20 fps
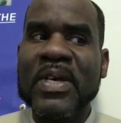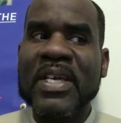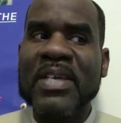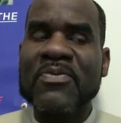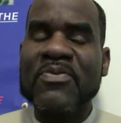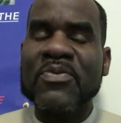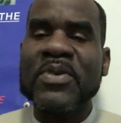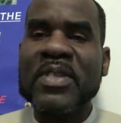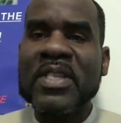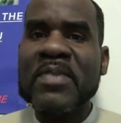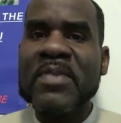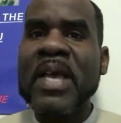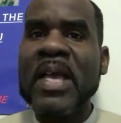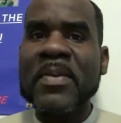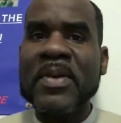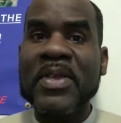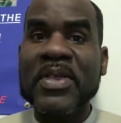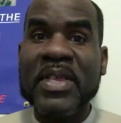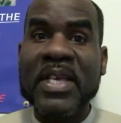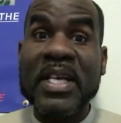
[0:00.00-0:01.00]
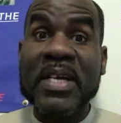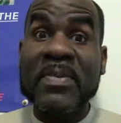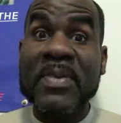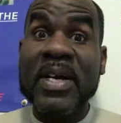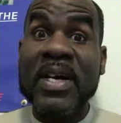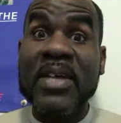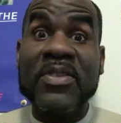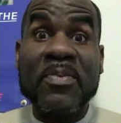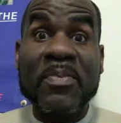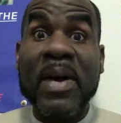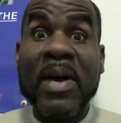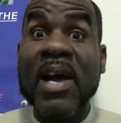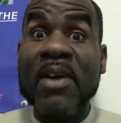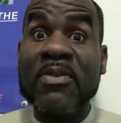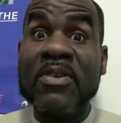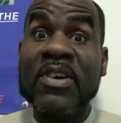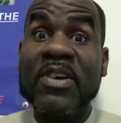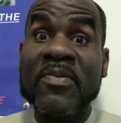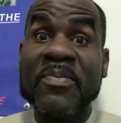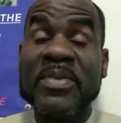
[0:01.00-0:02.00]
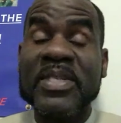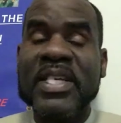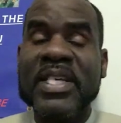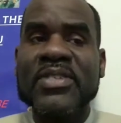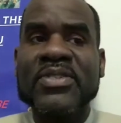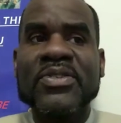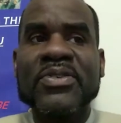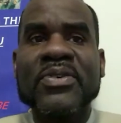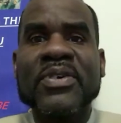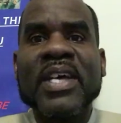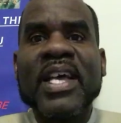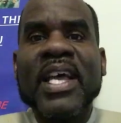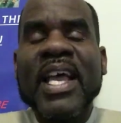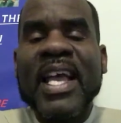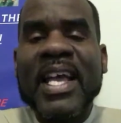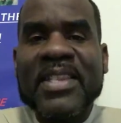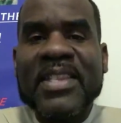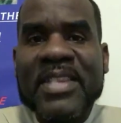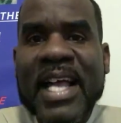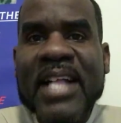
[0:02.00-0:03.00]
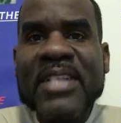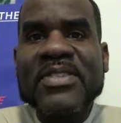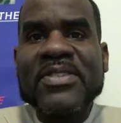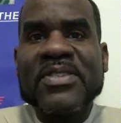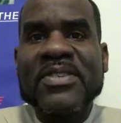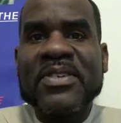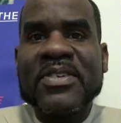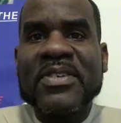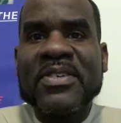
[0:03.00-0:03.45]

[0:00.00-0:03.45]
it really made me think about the power of potential. And that's